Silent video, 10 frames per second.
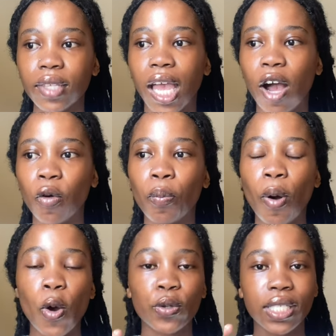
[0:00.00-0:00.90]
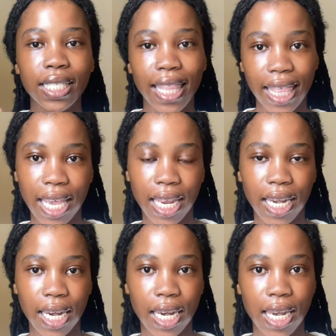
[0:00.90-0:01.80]
I'll post
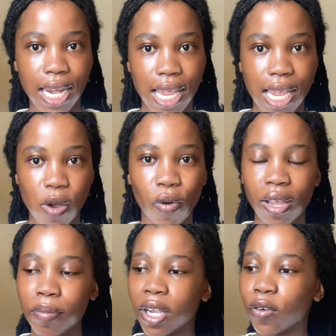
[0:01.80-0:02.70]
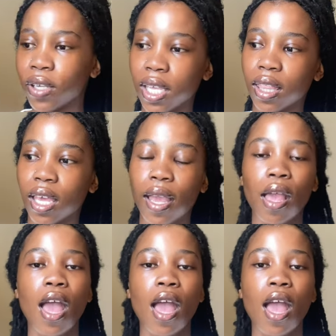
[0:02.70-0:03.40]
then. Why am I looking there?